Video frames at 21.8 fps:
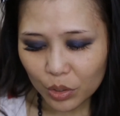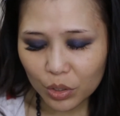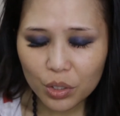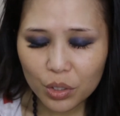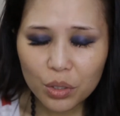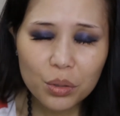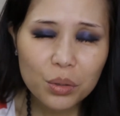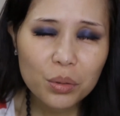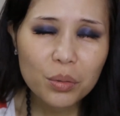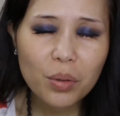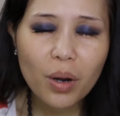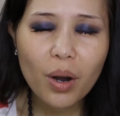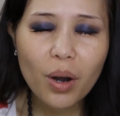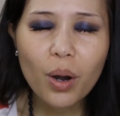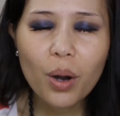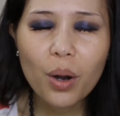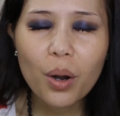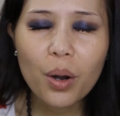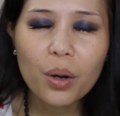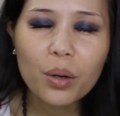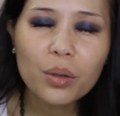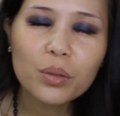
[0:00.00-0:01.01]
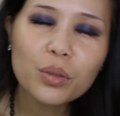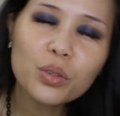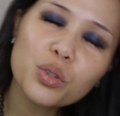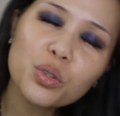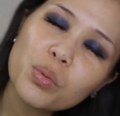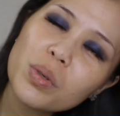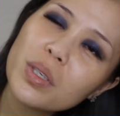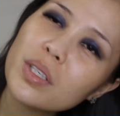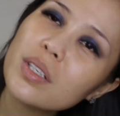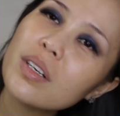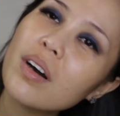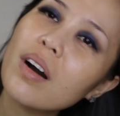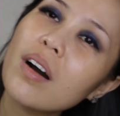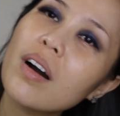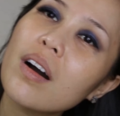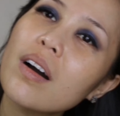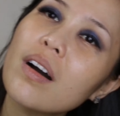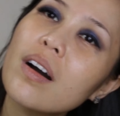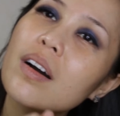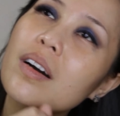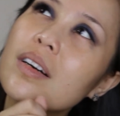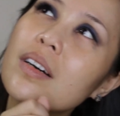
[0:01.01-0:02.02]
Two old
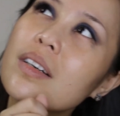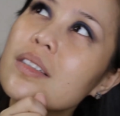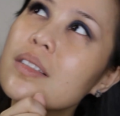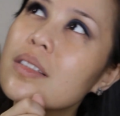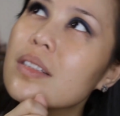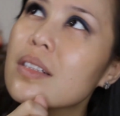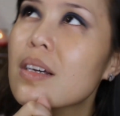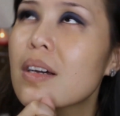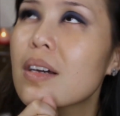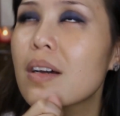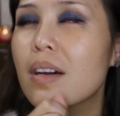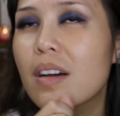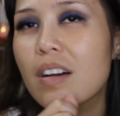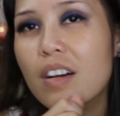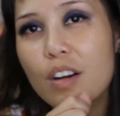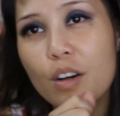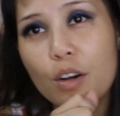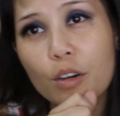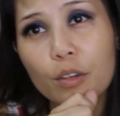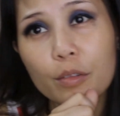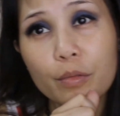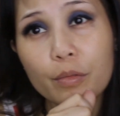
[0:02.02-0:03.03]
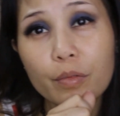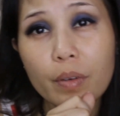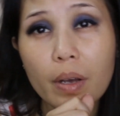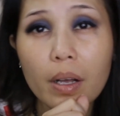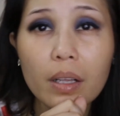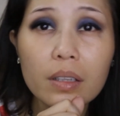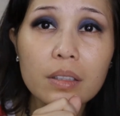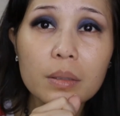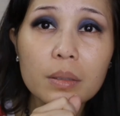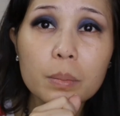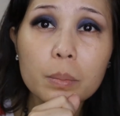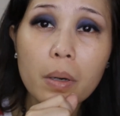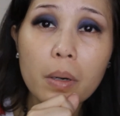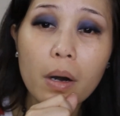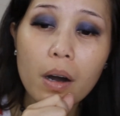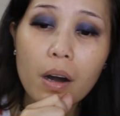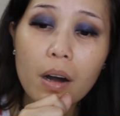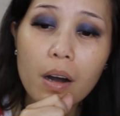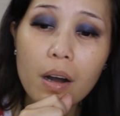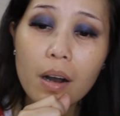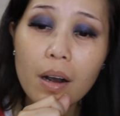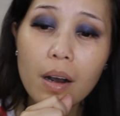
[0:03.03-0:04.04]
sweethearts fell
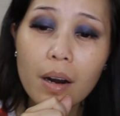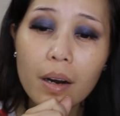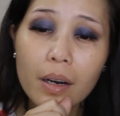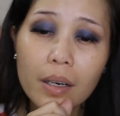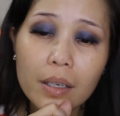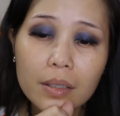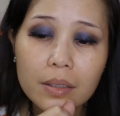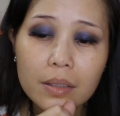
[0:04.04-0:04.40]
apart